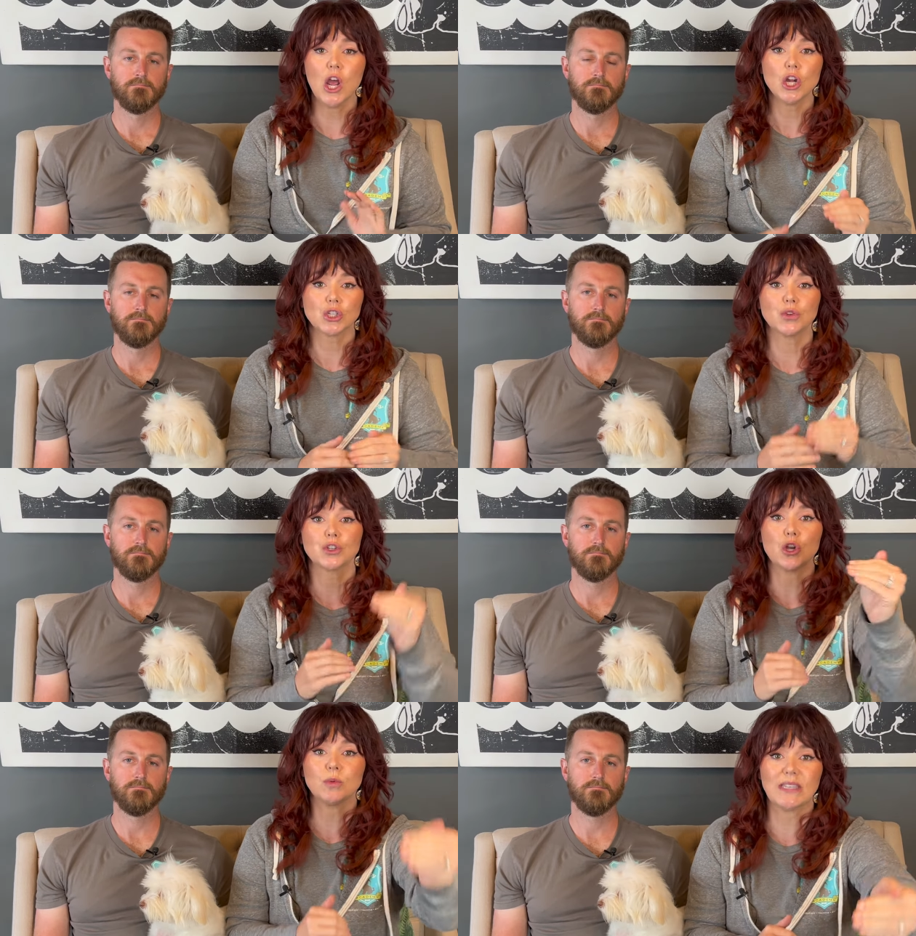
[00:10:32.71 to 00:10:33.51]
Speaker 1: So there's
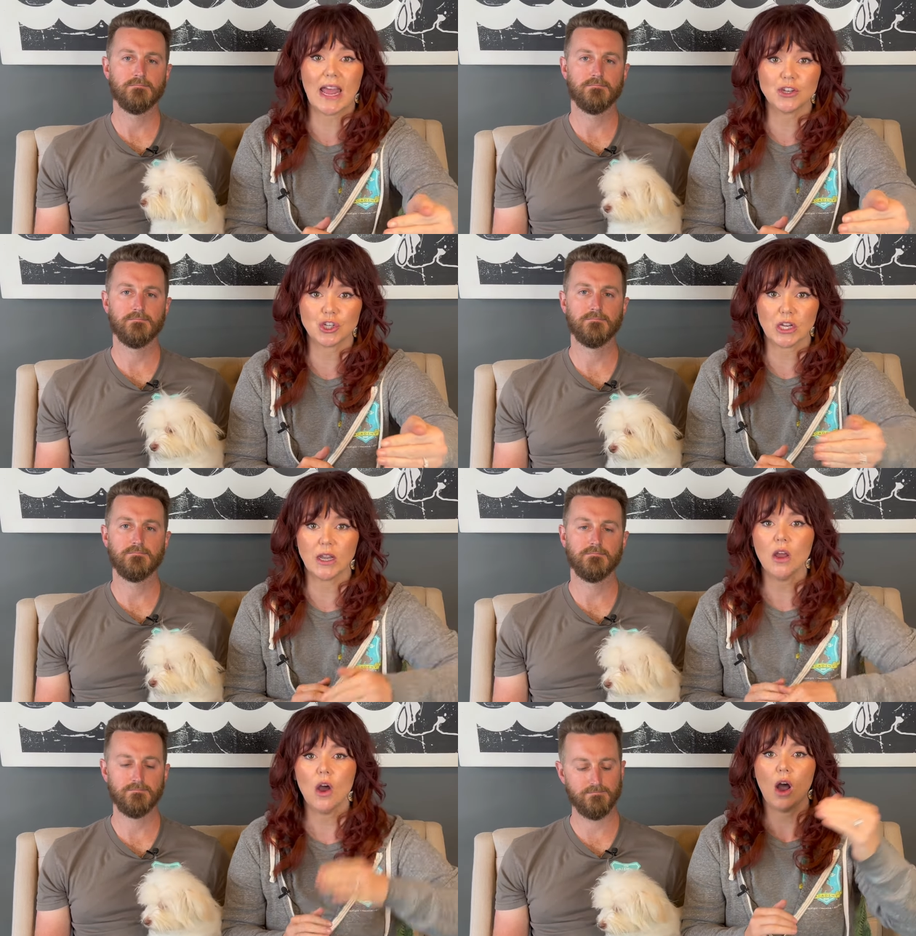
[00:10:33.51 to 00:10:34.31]
no tension
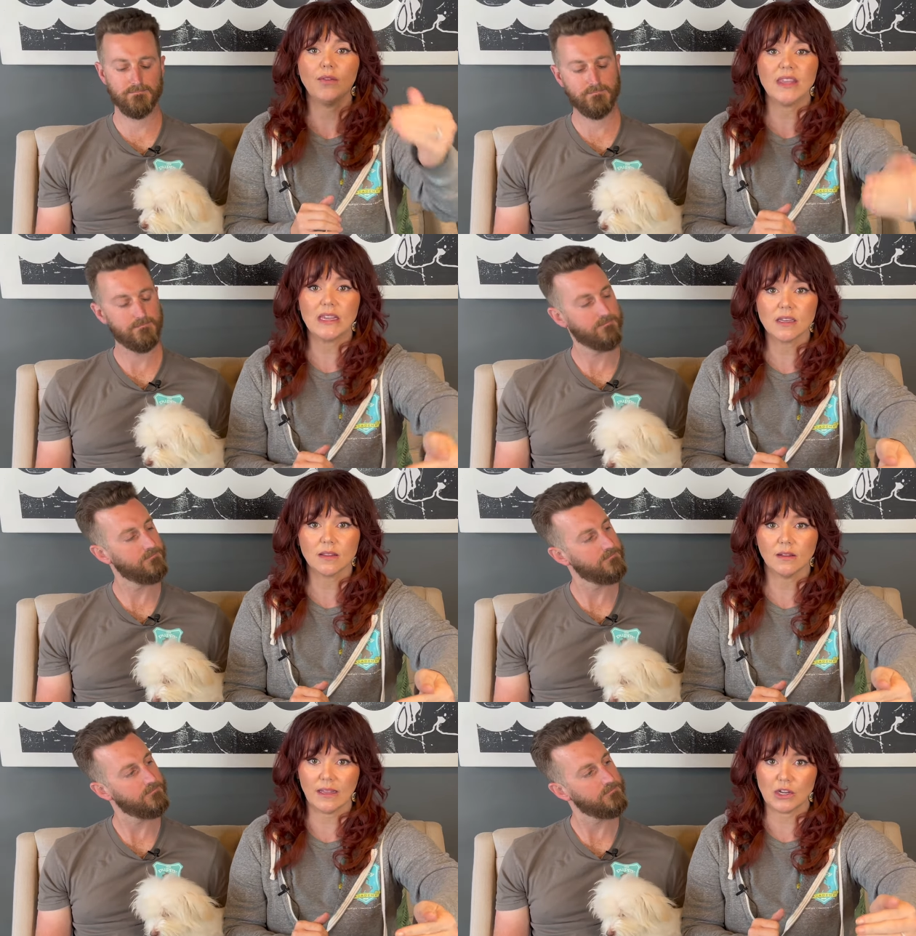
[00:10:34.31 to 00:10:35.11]
on the end of
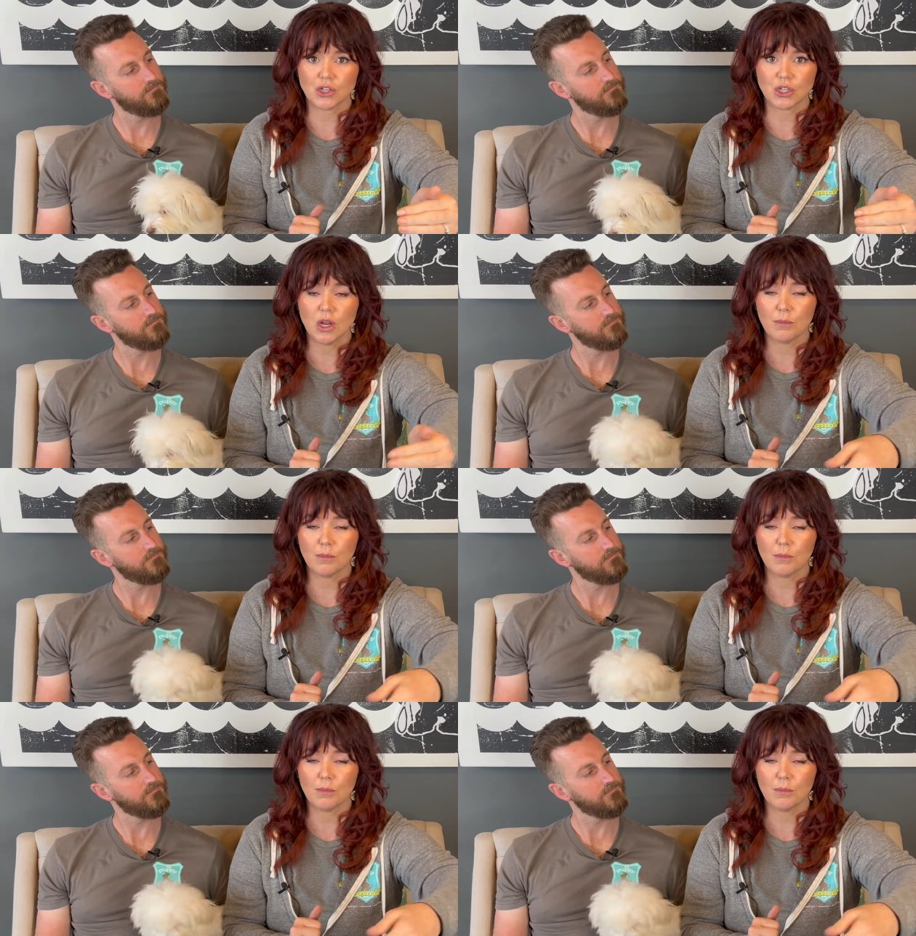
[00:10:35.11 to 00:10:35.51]
the leash.